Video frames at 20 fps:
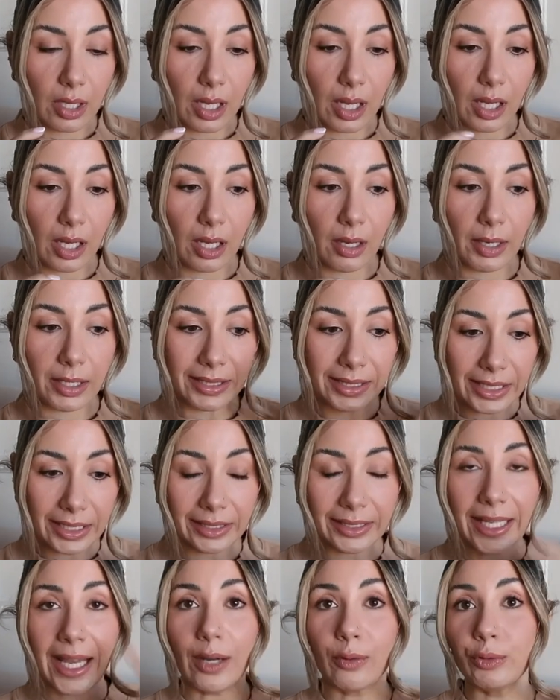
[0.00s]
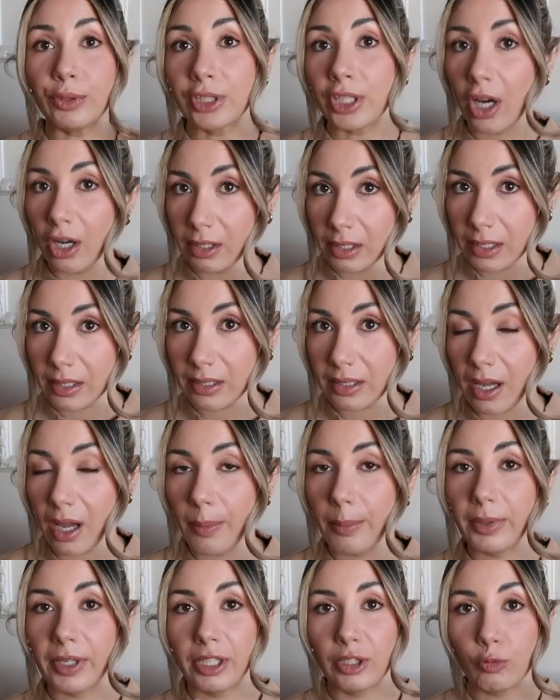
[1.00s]
uh, until now
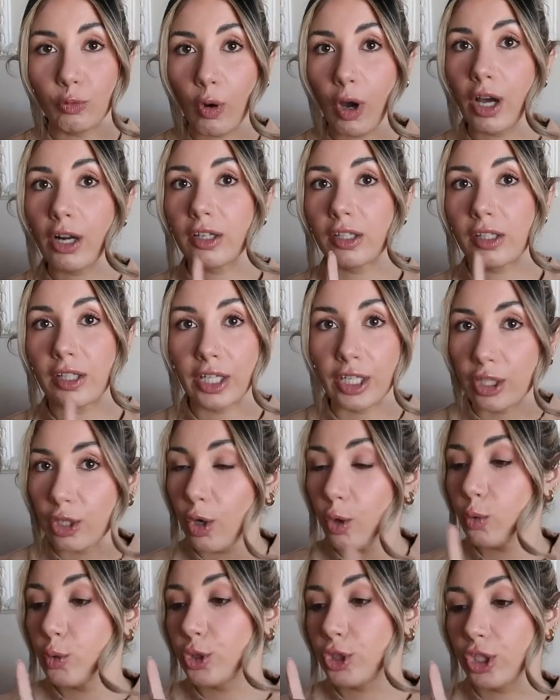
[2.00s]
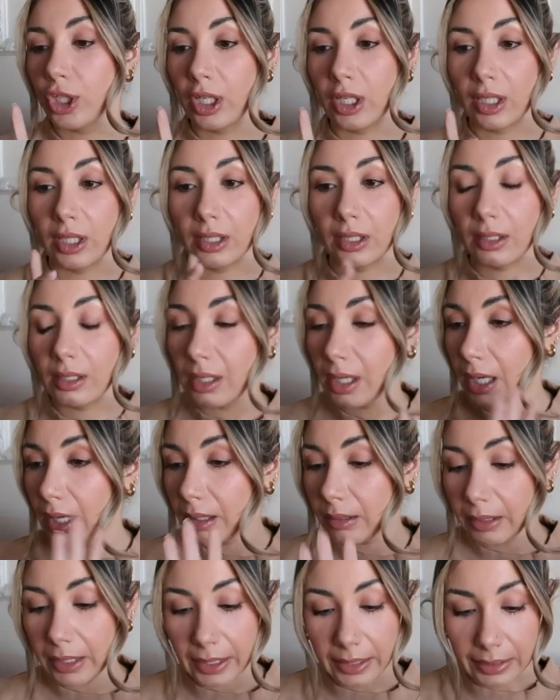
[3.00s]
non-stop in water in ocean
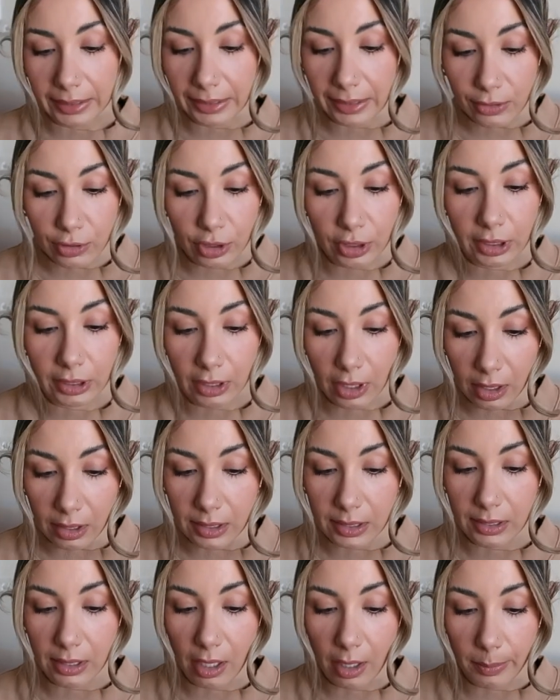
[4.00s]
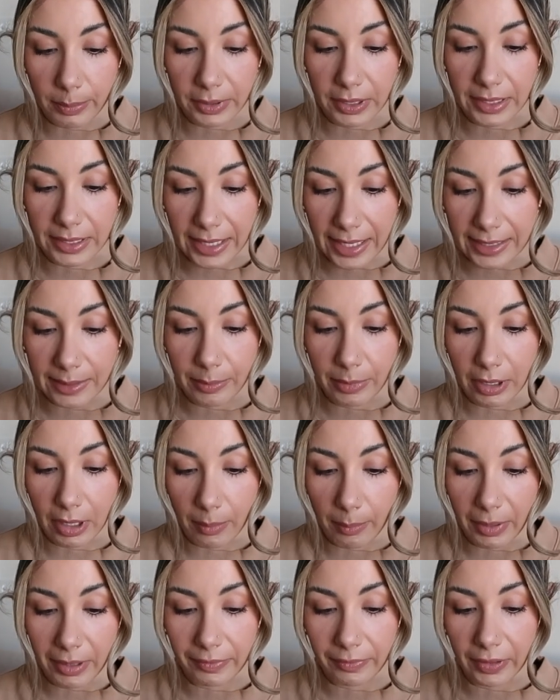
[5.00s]
like literally non-stop this has been
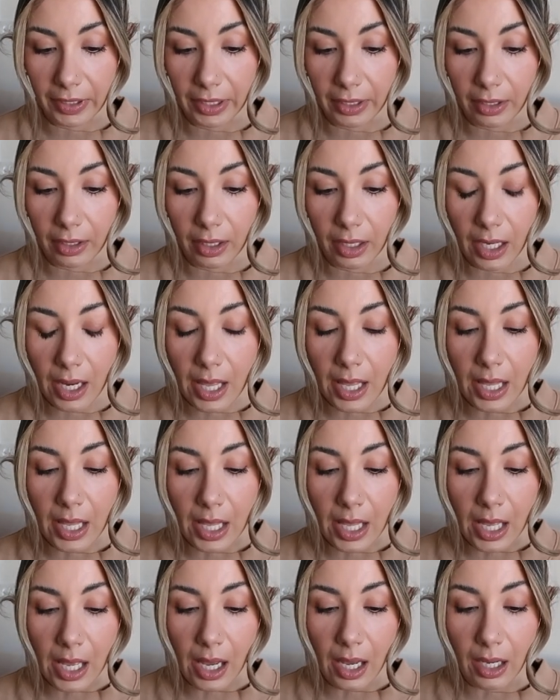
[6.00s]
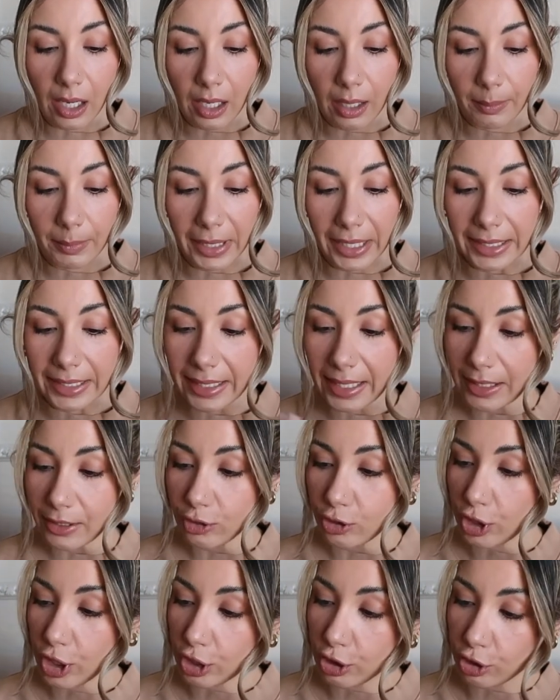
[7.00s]
on my finger um, and it has
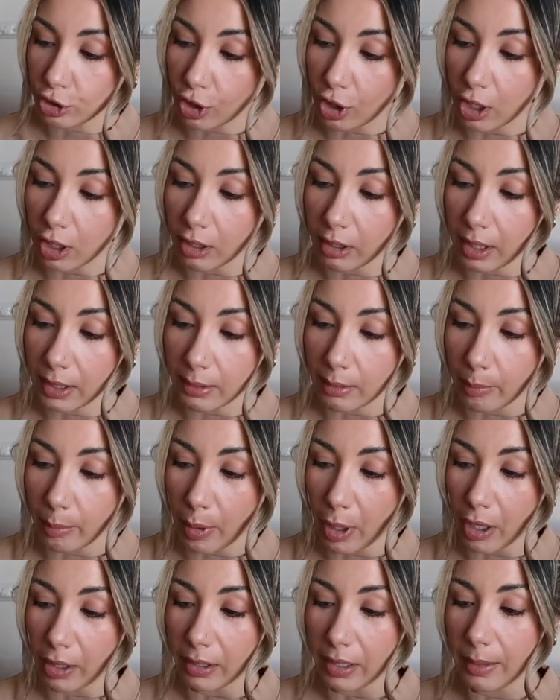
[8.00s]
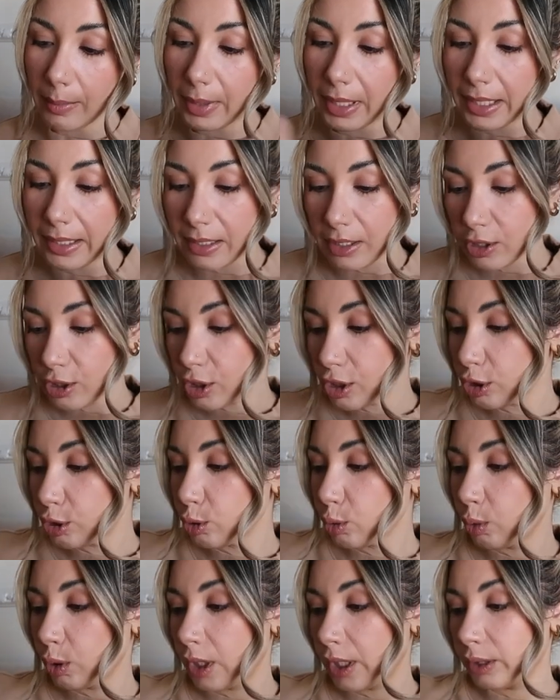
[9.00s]
changed color on the bottom and I just
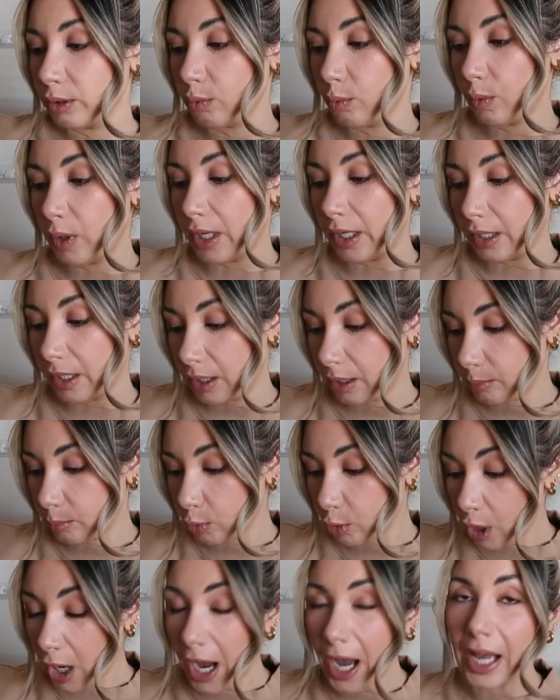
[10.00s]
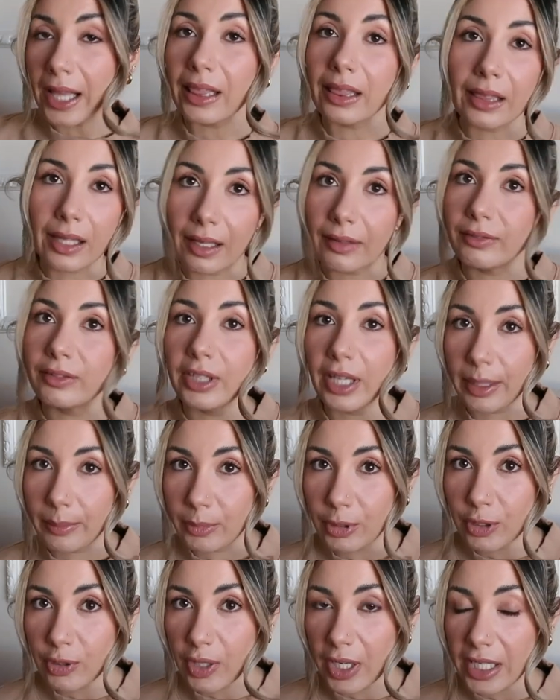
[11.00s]
don't like to wear it anymore I love
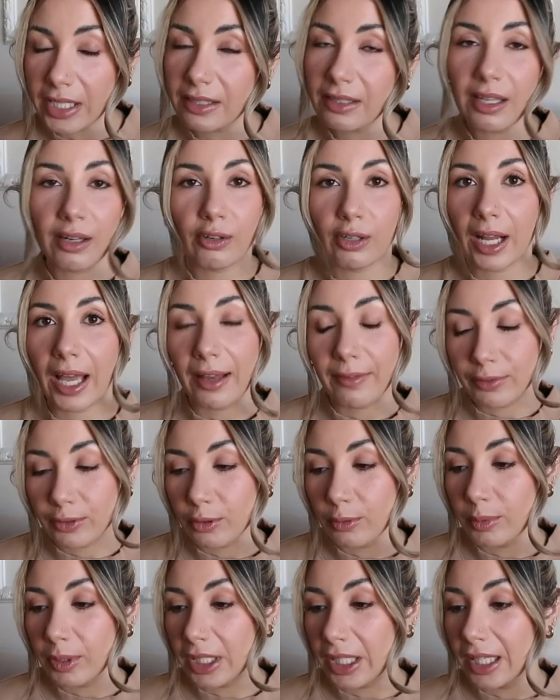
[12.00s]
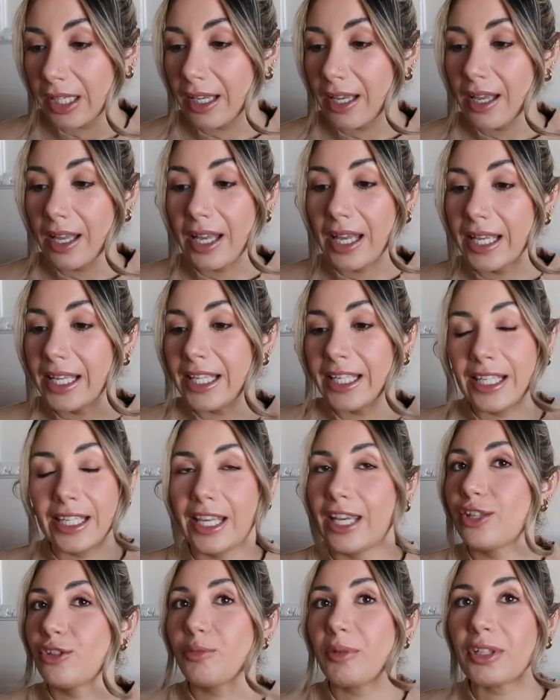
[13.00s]
diamond rings they don't have to be
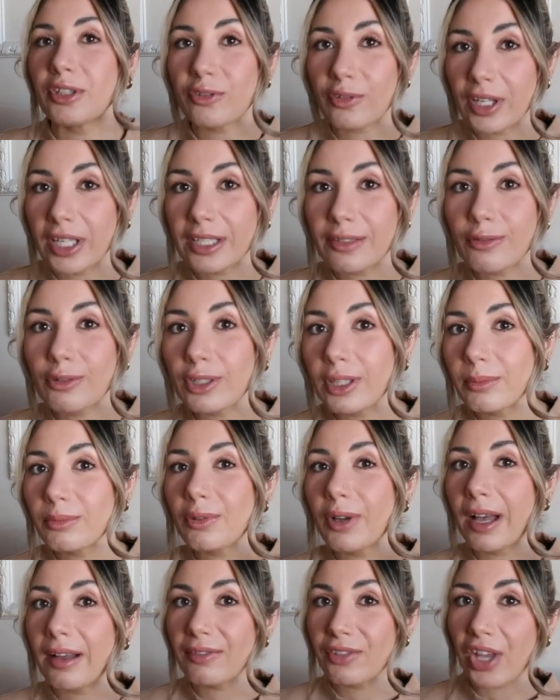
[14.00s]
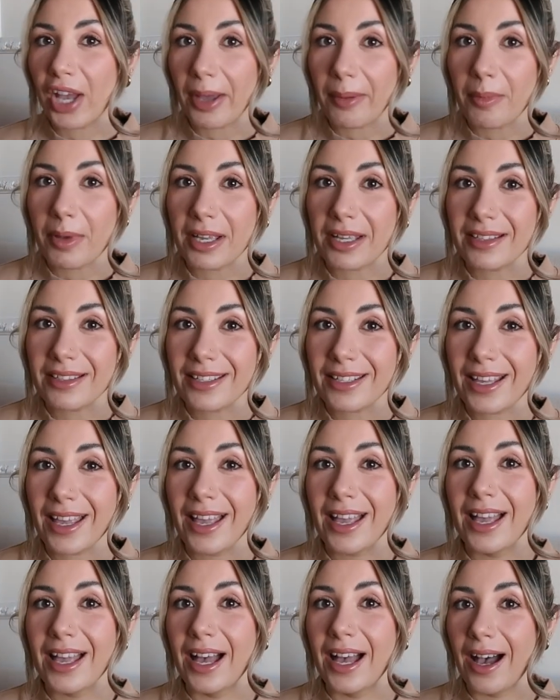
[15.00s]
engagement rings for them to have diamonds
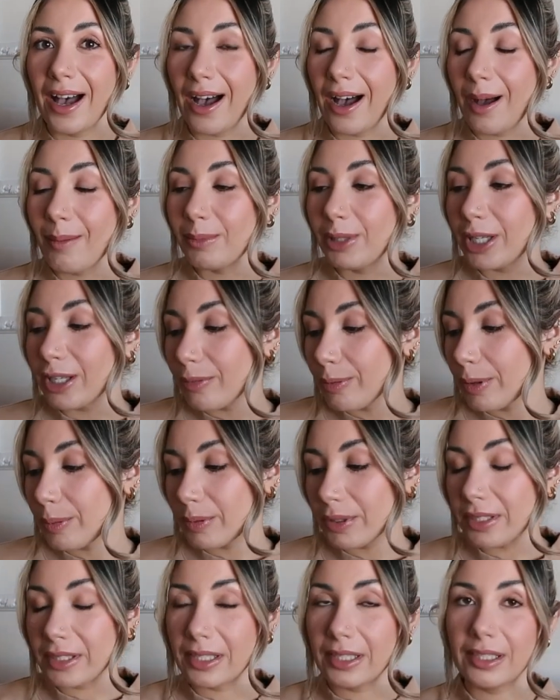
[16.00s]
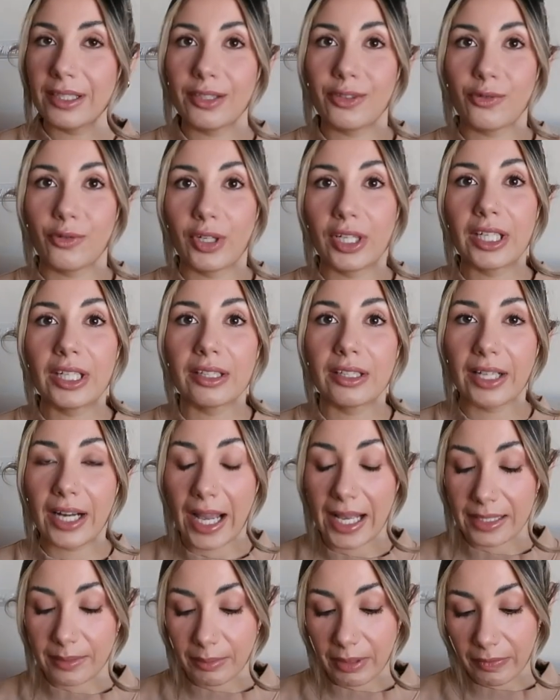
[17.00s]
um, a lot of people see this ring and they're
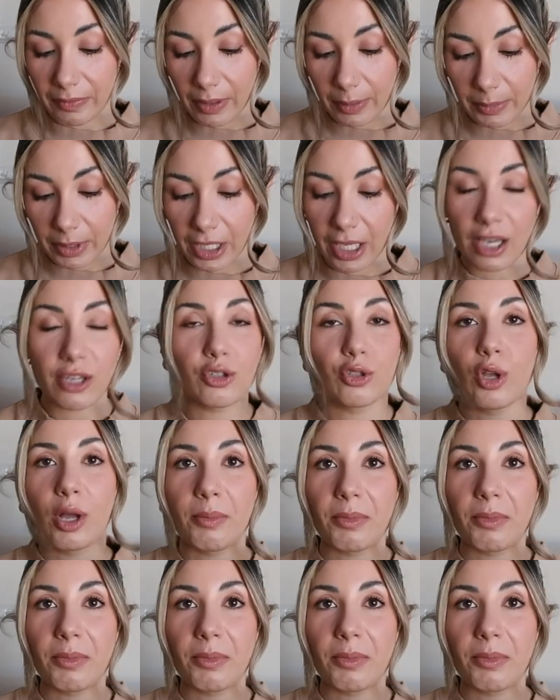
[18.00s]
asking me if I'm engaged no